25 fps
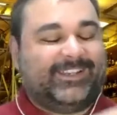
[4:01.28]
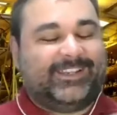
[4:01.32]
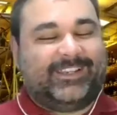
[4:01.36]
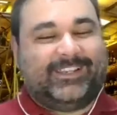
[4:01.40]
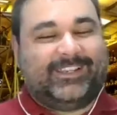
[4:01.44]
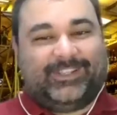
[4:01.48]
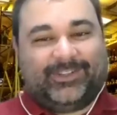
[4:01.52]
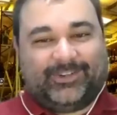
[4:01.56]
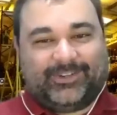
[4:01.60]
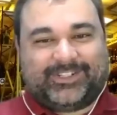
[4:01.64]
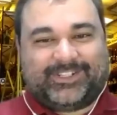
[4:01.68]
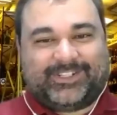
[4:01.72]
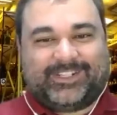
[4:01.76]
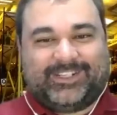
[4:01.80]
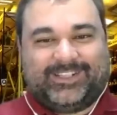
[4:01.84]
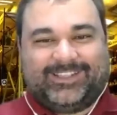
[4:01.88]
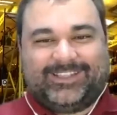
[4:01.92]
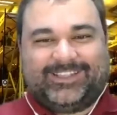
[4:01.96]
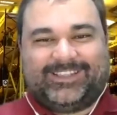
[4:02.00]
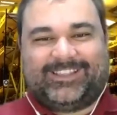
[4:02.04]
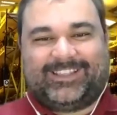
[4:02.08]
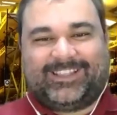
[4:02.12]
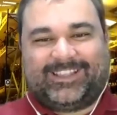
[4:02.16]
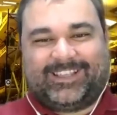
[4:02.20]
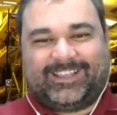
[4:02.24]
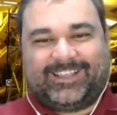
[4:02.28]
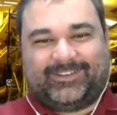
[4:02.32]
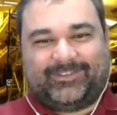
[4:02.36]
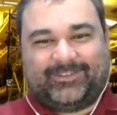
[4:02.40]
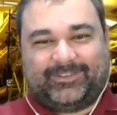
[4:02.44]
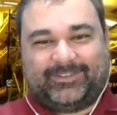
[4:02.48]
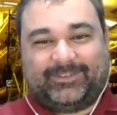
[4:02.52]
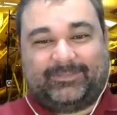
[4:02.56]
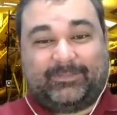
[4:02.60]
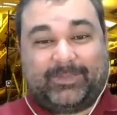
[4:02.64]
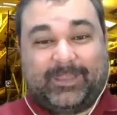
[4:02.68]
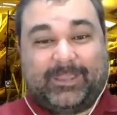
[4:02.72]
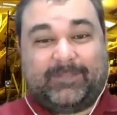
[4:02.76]
Yoshi
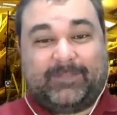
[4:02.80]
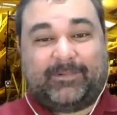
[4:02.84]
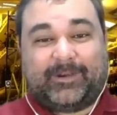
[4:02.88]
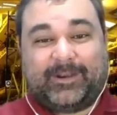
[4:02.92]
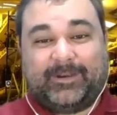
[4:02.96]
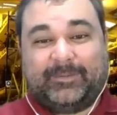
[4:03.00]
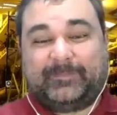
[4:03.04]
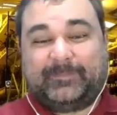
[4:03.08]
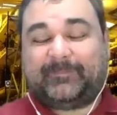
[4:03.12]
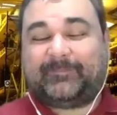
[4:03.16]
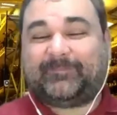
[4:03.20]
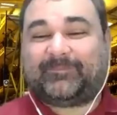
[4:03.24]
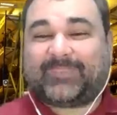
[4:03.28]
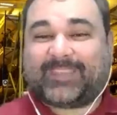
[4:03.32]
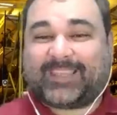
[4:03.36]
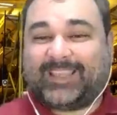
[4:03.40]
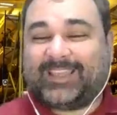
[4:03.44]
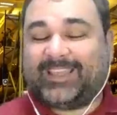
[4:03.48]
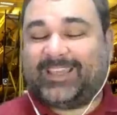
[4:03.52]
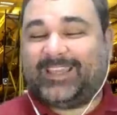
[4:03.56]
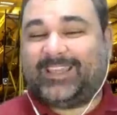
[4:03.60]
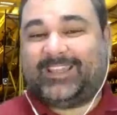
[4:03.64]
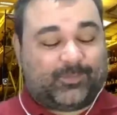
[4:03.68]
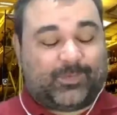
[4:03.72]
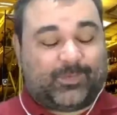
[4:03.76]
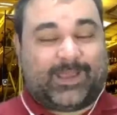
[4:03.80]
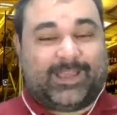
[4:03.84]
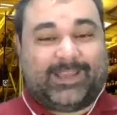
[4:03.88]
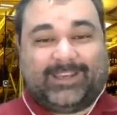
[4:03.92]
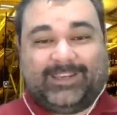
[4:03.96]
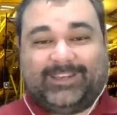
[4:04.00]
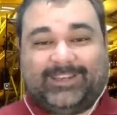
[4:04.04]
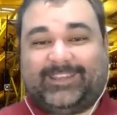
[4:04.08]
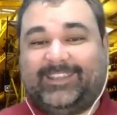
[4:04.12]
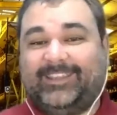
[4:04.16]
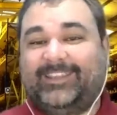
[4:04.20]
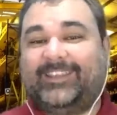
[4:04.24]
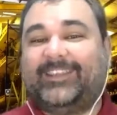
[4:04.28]
on the paper,
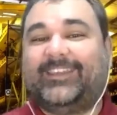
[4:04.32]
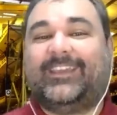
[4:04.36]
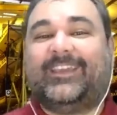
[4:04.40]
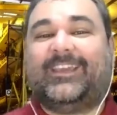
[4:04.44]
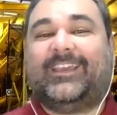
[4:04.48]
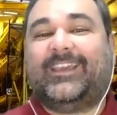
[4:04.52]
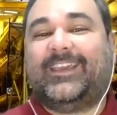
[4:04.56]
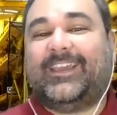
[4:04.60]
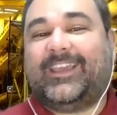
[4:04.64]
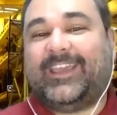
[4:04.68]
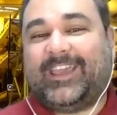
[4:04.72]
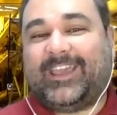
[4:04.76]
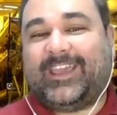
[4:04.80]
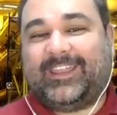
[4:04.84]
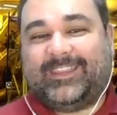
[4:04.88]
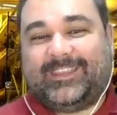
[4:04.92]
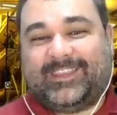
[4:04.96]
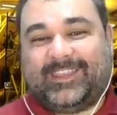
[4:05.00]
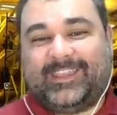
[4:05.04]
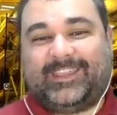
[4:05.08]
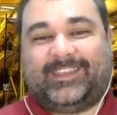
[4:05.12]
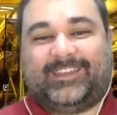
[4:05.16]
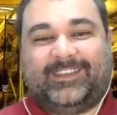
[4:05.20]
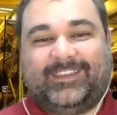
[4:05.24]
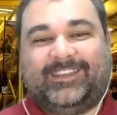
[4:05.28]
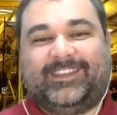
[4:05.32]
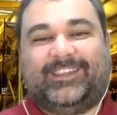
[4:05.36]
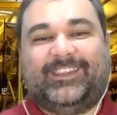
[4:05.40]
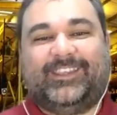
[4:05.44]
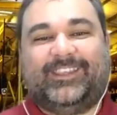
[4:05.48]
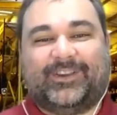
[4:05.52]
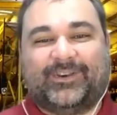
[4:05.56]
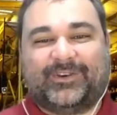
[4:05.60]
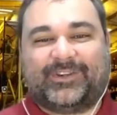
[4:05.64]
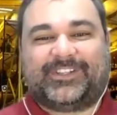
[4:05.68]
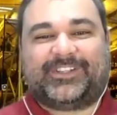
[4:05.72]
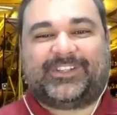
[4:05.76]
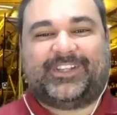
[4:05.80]
quantity, and then
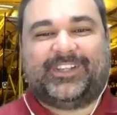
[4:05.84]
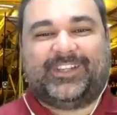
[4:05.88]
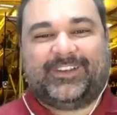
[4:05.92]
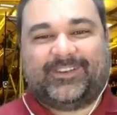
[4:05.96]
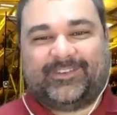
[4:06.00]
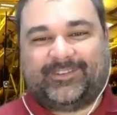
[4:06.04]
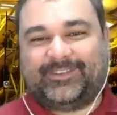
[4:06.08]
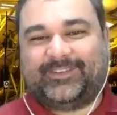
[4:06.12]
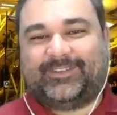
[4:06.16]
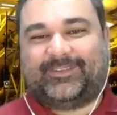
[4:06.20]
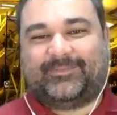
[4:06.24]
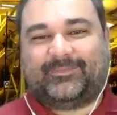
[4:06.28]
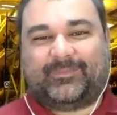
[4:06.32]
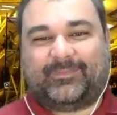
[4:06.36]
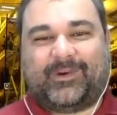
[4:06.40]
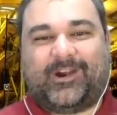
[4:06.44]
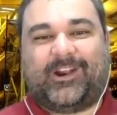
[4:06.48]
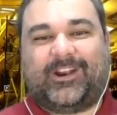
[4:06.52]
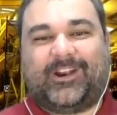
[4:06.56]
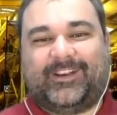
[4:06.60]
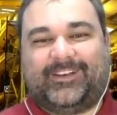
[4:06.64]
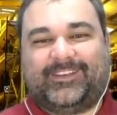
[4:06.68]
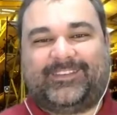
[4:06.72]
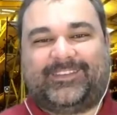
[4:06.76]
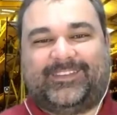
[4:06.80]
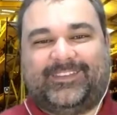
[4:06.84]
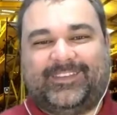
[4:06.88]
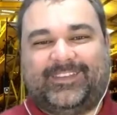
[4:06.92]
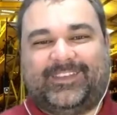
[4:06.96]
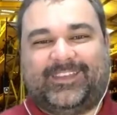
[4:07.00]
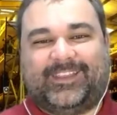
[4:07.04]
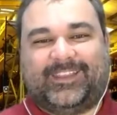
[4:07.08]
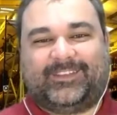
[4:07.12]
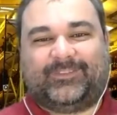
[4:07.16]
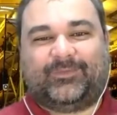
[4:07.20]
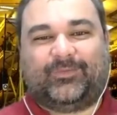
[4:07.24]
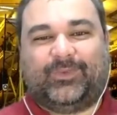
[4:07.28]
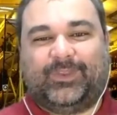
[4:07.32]
Yoshi on the parts
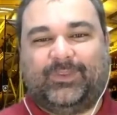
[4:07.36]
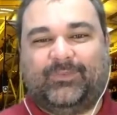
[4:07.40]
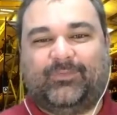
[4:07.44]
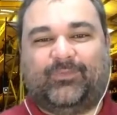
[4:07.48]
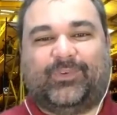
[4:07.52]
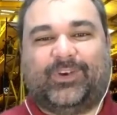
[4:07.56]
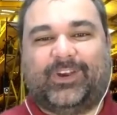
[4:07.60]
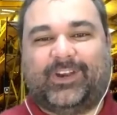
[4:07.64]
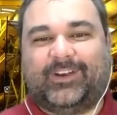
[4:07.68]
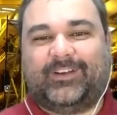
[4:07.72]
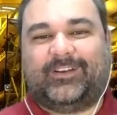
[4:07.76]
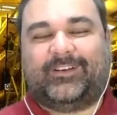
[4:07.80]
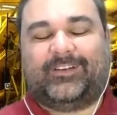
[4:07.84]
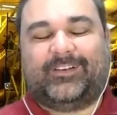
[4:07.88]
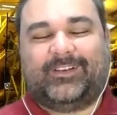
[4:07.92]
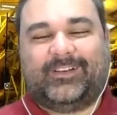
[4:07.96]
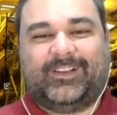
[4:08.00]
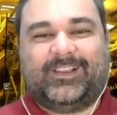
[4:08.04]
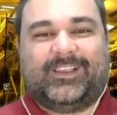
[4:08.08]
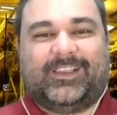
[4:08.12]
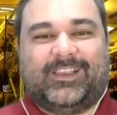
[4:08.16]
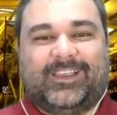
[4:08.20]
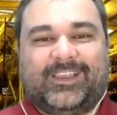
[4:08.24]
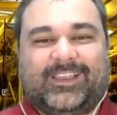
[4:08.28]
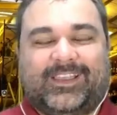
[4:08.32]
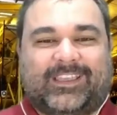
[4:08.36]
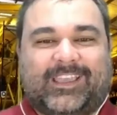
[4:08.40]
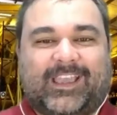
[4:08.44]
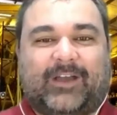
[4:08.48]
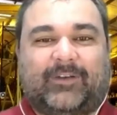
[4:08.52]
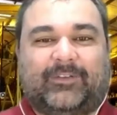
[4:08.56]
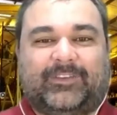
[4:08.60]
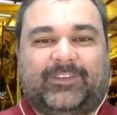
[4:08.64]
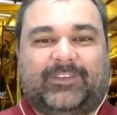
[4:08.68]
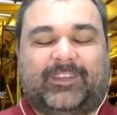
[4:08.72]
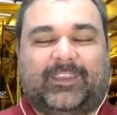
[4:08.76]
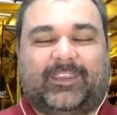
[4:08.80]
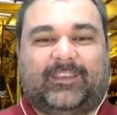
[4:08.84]
that we were
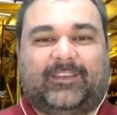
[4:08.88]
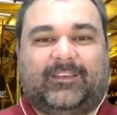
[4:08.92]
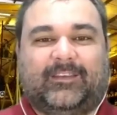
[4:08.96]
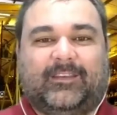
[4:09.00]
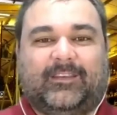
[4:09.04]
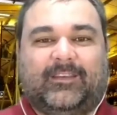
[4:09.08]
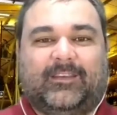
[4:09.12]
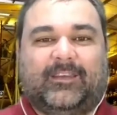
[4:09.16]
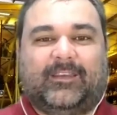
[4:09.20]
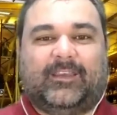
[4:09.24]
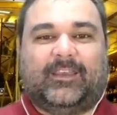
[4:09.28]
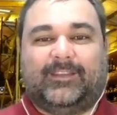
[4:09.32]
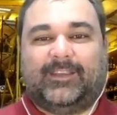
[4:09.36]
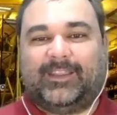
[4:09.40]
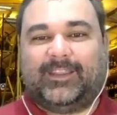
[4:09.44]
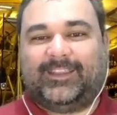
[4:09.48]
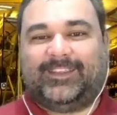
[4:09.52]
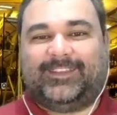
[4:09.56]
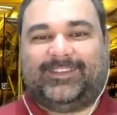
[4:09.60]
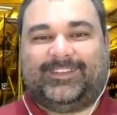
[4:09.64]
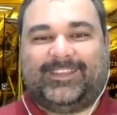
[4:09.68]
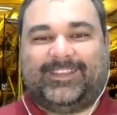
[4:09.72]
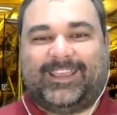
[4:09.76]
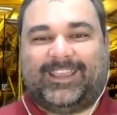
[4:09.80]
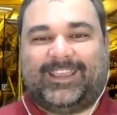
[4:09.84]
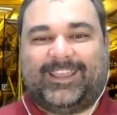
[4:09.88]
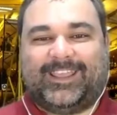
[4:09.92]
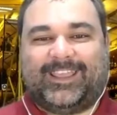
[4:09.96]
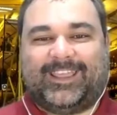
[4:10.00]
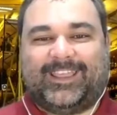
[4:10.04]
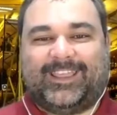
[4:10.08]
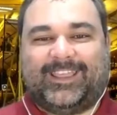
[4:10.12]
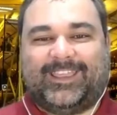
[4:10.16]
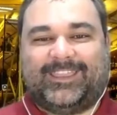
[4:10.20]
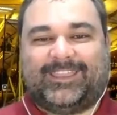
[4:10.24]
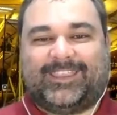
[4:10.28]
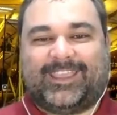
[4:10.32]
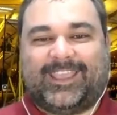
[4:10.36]
counting.
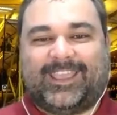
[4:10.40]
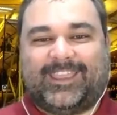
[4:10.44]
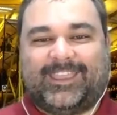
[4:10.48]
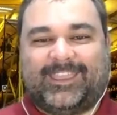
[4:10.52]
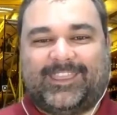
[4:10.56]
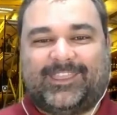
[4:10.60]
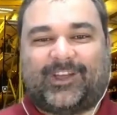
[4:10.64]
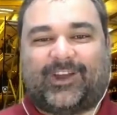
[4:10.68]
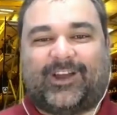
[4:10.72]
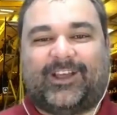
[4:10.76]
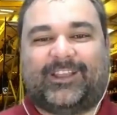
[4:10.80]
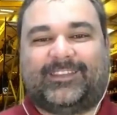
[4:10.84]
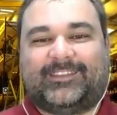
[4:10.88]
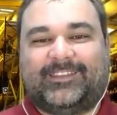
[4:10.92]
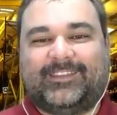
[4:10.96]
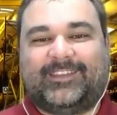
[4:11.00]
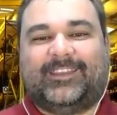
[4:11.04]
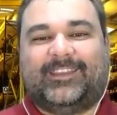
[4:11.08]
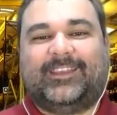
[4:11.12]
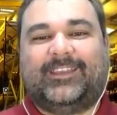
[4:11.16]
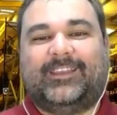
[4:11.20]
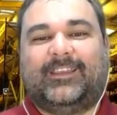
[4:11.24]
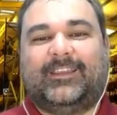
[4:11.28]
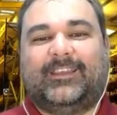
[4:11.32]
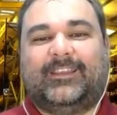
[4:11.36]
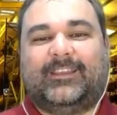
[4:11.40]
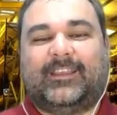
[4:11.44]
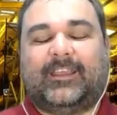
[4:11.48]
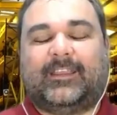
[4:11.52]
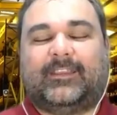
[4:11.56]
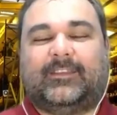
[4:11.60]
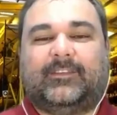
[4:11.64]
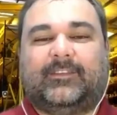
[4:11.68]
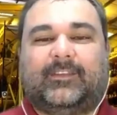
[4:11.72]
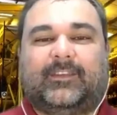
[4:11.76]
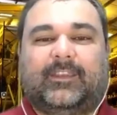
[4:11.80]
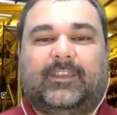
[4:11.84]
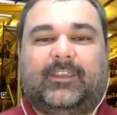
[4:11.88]
They thought
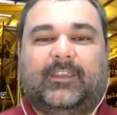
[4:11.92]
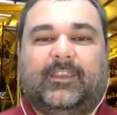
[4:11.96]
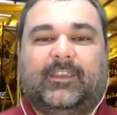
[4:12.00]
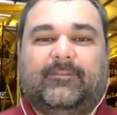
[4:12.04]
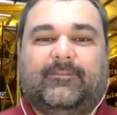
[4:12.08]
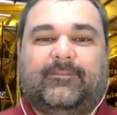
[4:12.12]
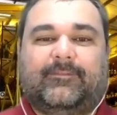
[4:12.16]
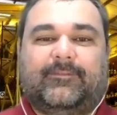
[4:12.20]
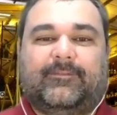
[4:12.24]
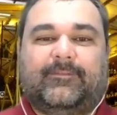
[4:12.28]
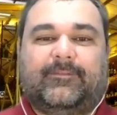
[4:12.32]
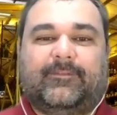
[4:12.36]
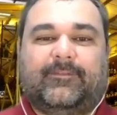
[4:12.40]
that if